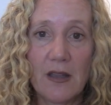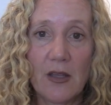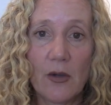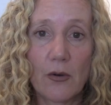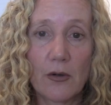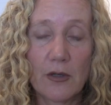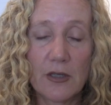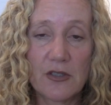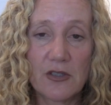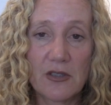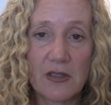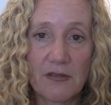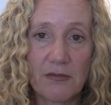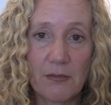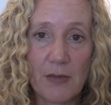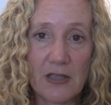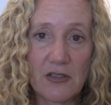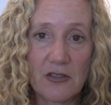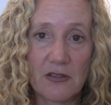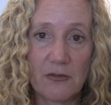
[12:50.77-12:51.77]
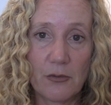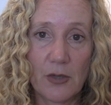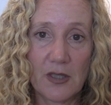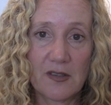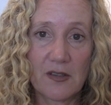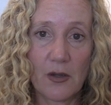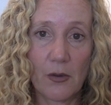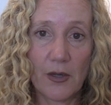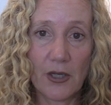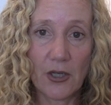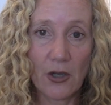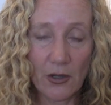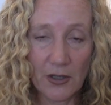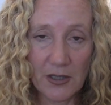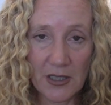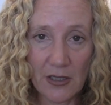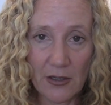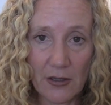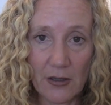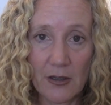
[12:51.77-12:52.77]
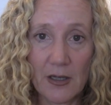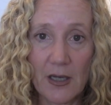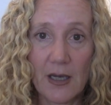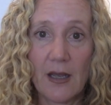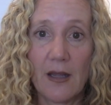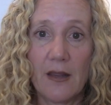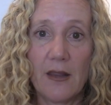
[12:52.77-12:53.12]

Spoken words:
the origin of much of what's going on here.